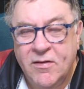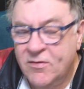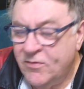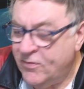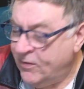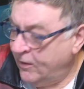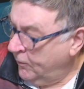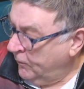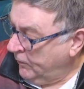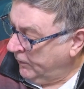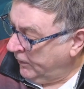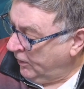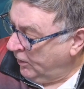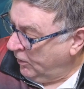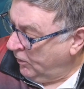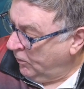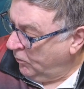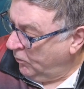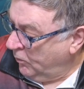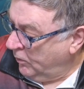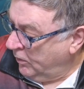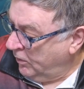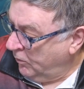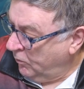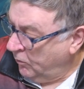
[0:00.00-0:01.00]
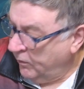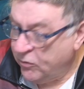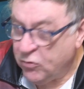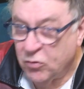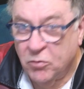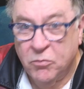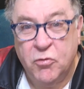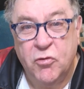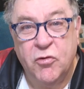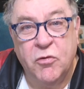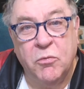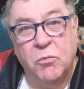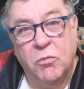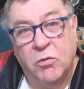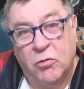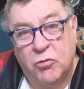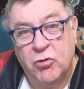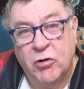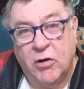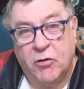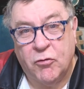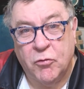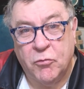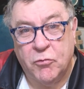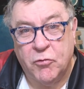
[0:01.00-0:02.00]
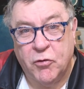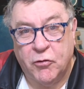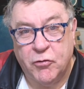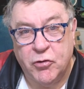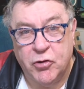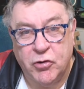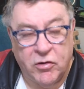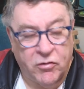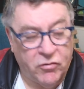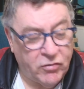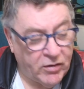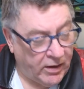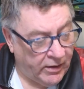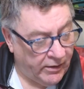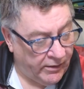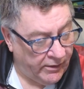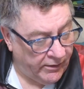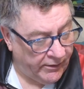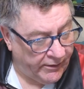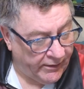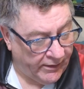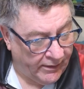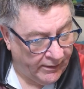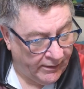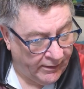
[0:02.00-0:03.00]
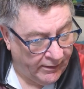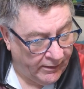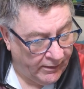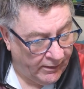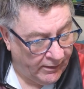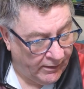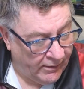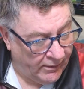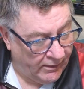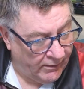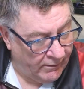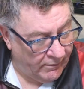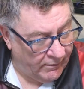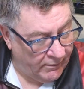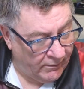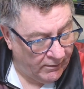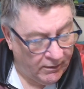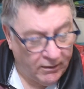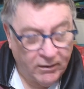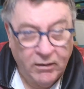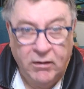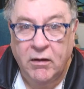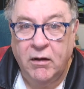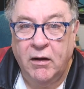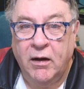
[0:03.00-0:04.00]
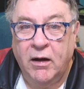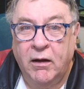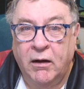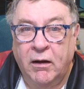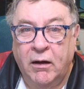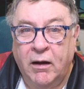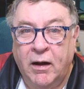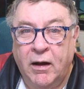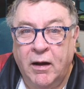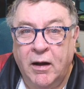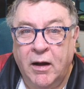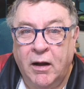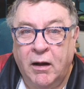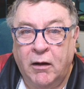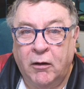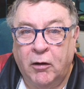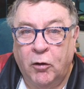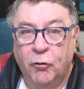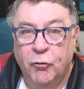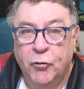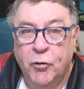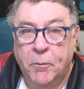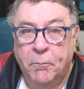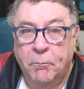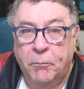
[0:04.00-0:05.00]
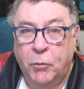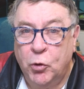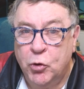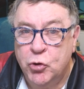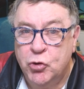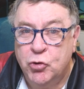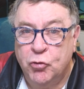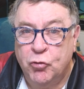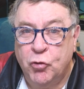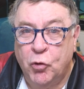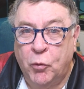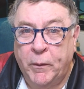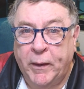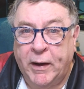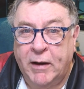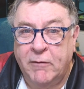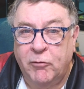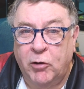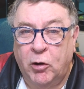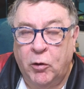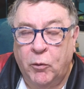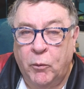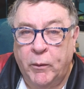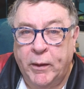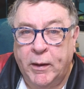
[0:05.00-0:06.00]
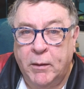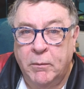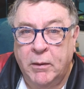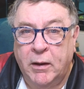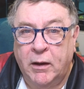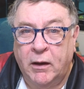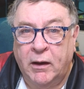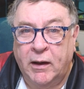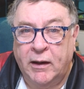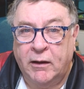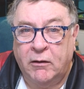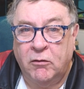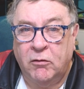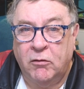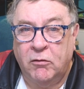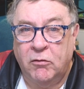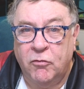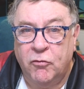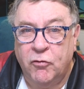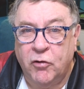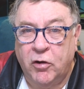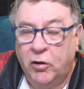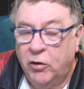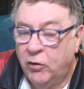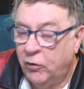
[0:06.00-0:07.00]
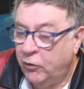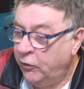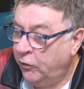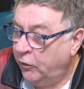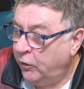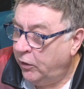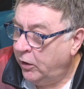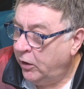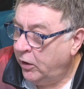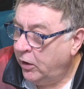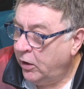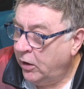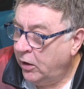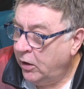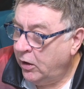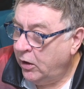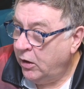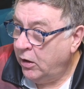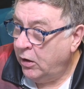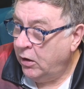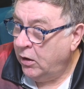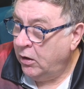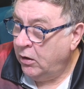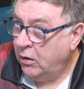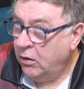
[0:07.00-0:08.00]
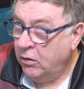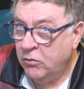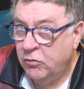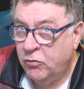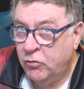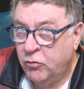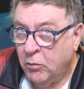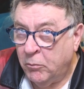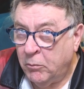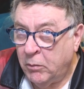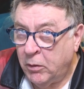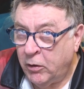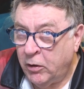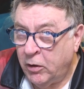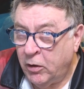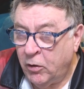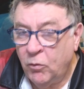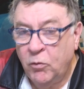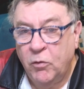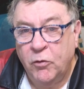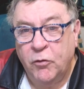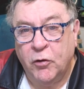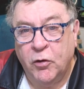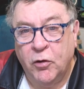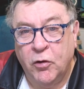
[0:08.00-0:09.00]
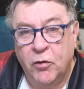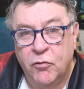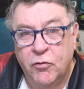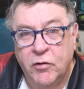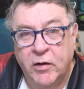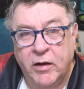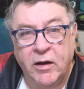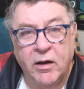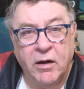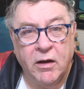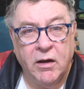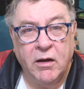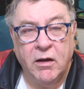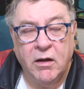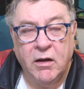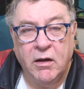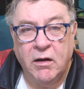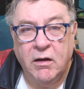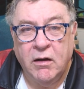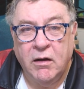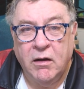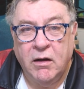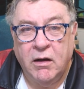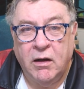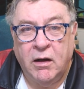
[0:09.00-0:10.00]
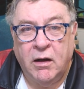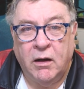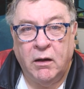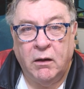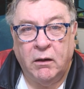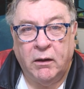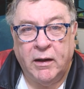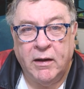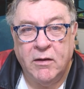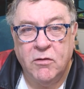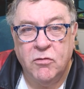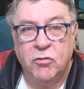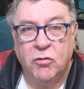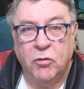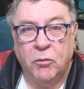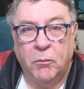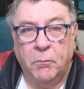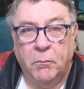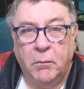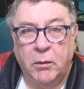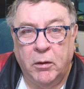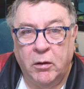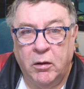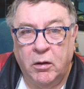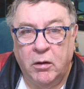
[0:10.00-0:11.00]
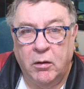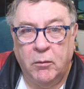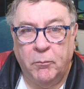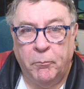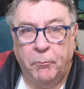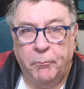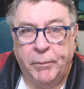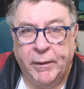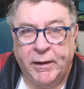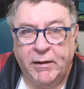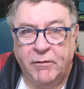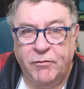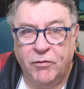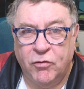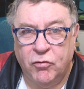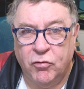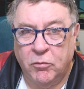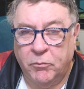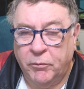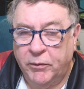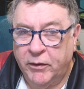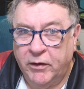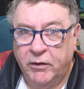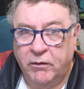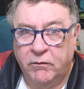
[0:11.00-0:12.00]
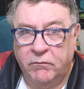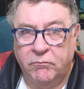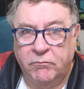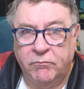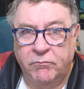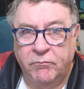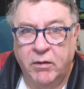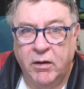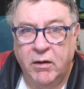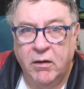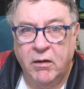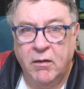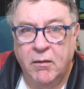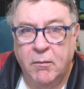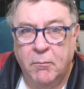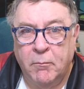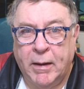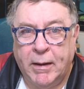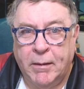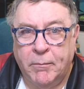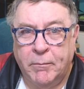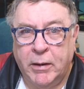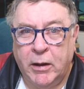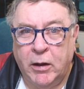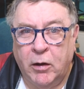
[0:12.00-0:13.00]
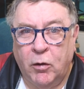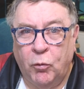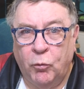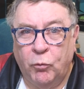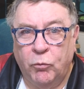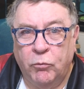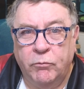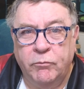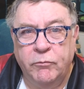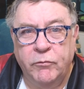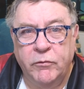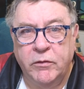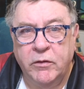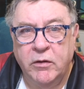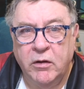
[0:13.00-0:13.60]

see how we go. We'll try some sausages, and I'll go to Butcher's or whatever, or when I'm at Lidl's on tomorrow, Thursday. I'll get some beef or something and make my own